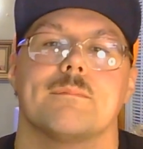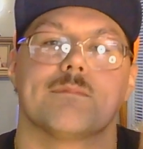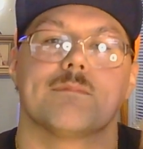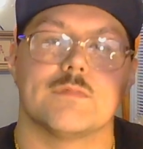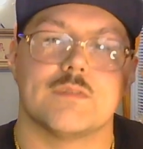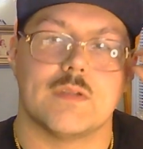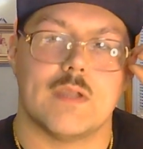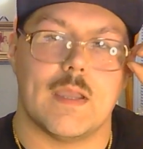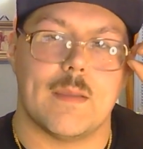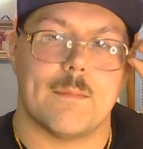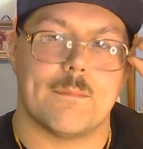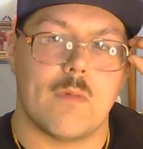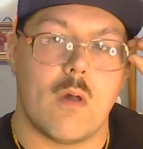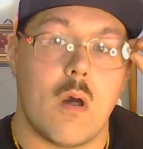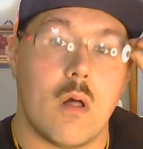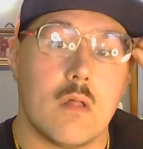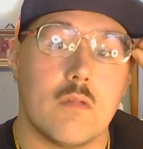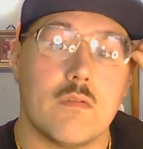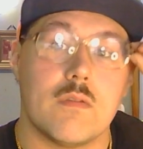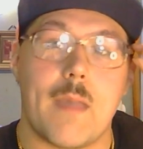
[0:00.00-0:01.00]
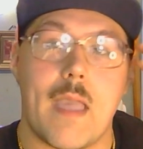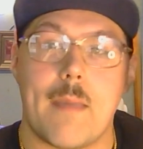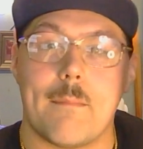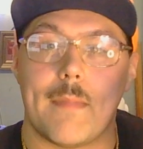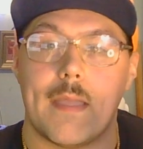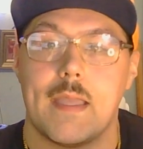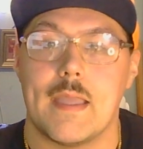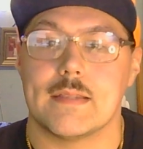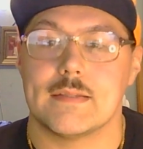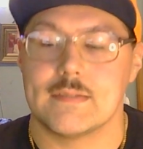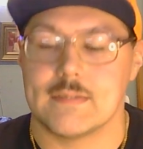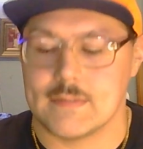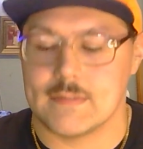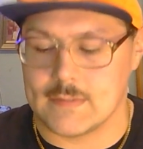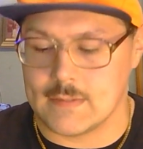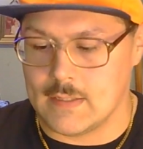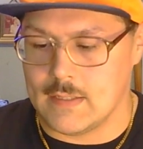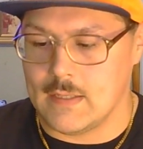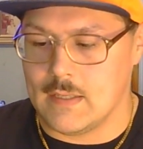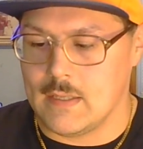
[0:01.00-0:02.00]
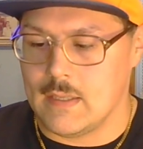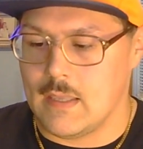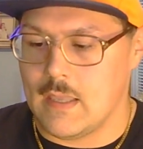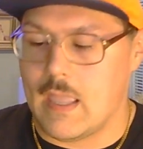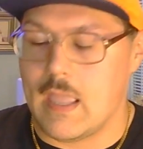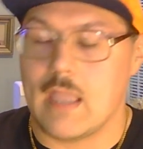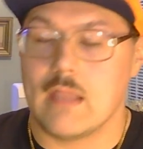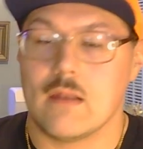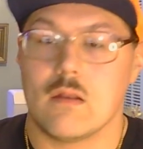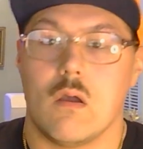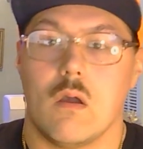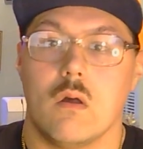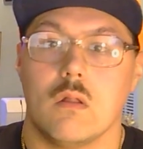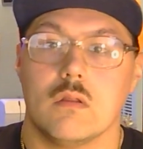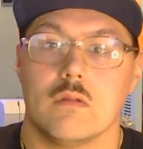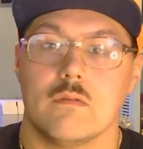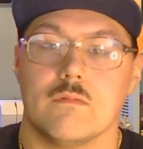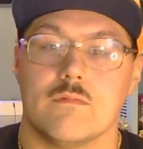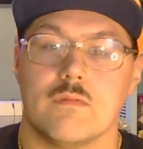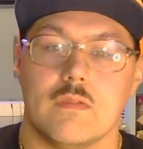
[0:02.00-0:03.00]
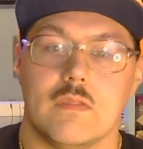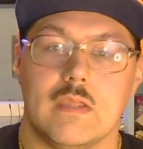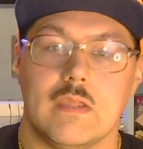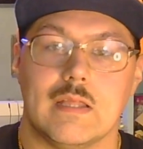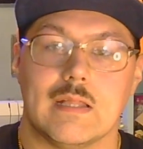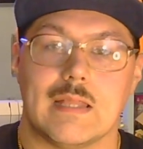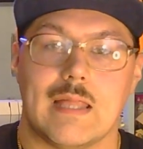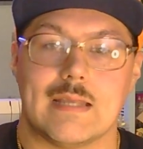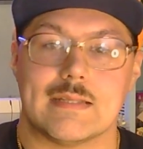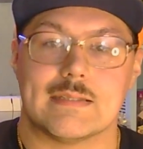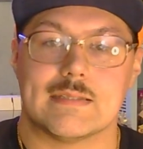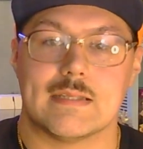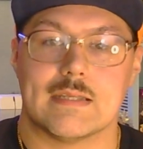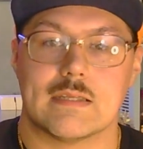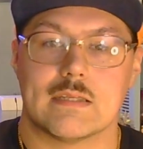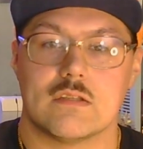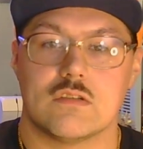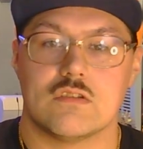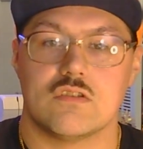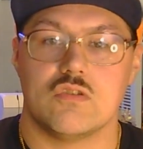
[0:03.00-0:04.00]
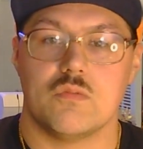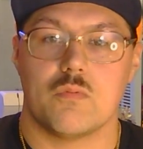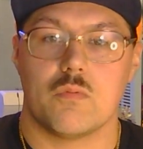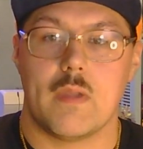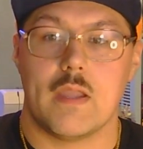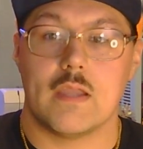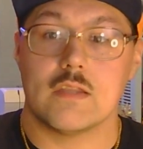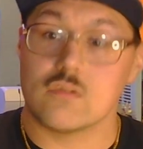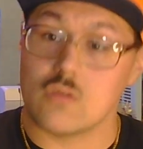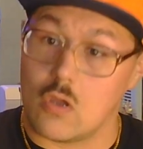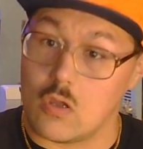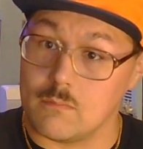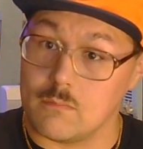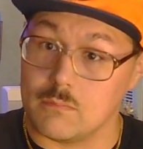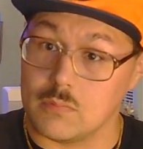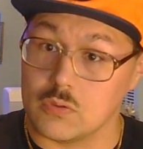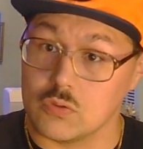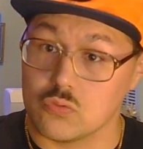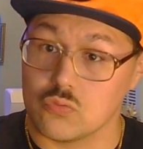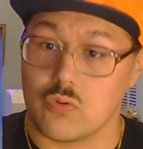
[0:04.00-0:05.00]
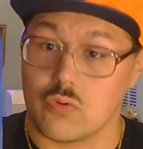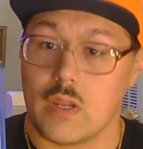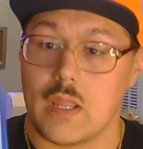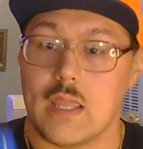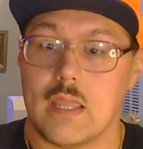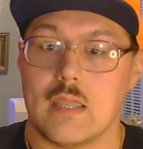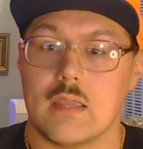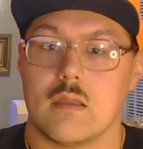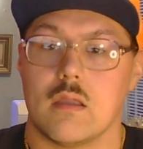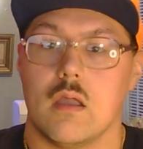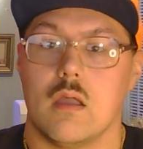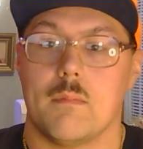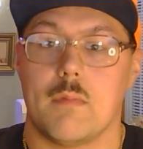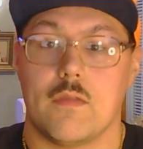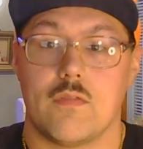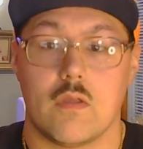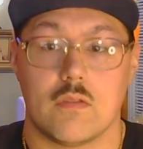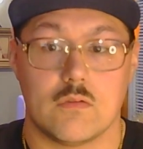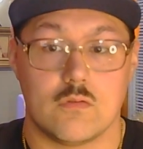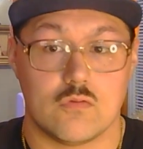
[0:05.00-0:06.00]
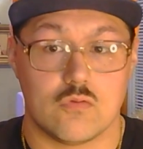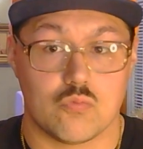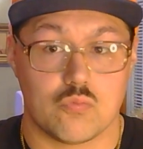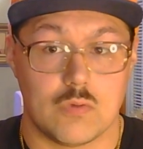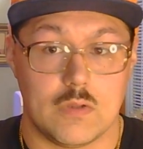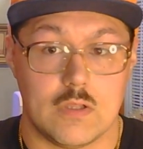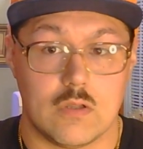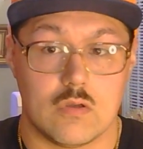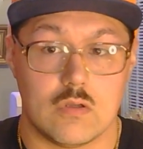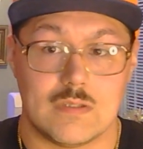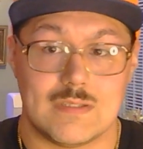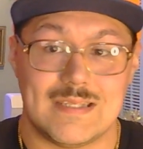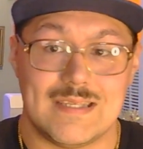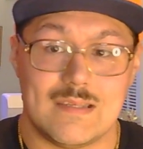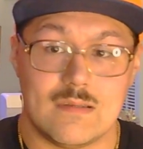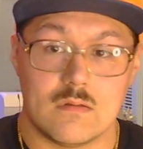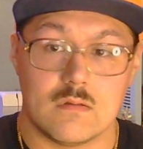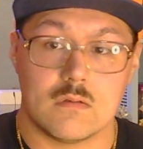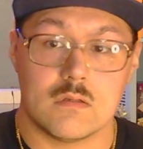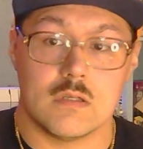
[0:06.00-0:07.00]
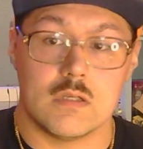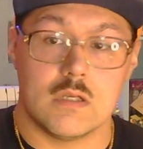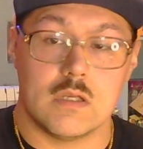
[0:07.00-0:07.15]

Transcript: so yeah, all the Batmans and all of the classic Supermans on Blu-ray. I thought this was a really good deal.